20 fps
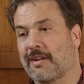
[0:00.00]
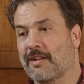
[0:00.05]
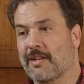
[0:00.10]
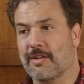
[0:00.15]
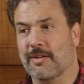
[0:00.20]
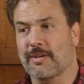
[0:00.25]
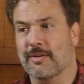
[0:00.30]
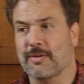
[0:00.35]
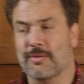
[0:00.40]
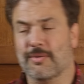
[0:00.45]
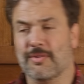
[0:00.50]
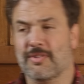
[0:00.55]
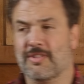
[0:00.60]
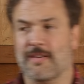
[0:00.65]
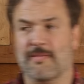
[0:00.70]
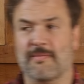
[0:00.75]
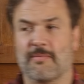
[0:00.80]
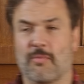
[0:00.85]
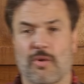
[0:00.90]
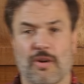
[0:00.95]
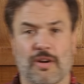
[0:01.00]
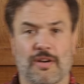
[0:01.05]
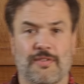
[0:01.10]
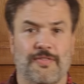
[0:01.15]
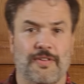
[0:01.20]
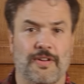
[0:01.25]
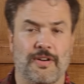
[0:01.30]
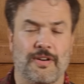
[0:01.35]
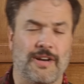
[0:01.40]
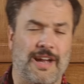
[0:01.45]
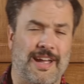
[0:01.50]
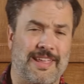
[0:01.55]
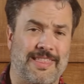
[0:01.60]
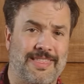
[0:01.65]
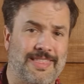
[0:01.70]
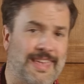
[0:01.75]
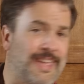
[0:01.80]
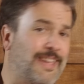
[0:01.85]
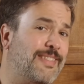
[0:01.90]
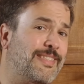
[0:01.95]
on to do some work for, I
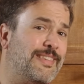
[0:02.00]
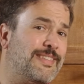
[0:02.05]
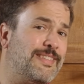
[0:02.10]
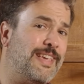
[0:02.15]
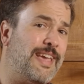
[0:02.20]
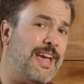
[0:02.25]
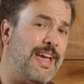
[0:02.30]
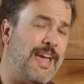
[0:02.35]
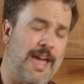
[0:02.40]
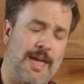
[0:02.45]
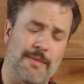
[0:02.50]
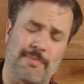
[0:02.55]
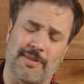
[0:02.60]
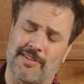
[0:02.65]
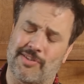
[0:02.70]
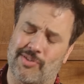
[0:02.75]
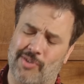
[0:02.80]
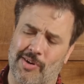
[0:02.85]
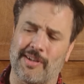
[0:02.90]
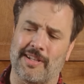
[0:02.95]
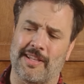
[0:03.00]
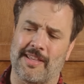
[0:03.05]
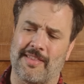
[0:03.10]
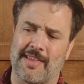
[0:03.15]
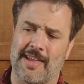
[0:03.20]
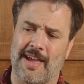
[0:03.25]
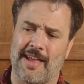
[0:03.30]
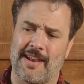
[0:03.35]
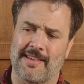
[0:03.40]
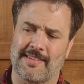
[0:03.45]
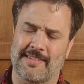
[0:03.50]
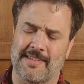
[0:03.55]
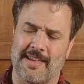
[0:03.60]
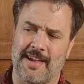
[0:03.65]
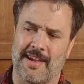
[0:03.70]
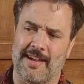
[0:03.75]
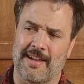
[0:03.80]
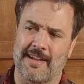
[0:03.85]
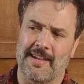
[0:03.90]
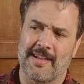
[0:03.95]
think, the CIA, but certainly the
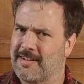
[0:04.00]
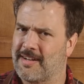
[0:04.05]
NSA.